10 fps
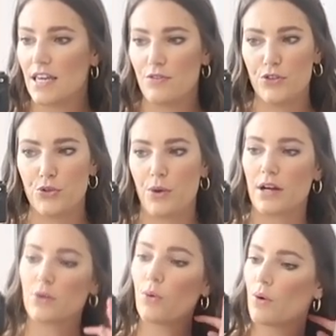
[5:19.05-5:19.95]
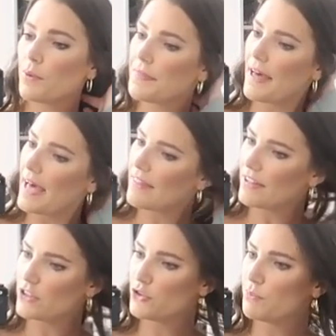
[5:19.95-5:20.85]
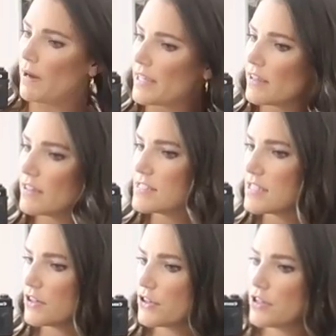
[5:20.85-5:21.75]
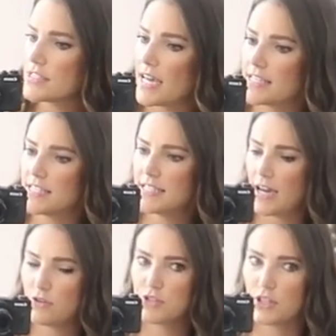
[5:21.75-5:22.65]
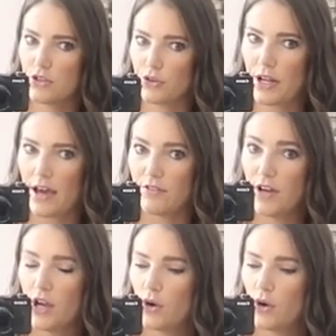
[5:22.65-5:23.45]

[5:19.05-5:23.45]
if you are cool with that, then you might consider sizing down so that you don't have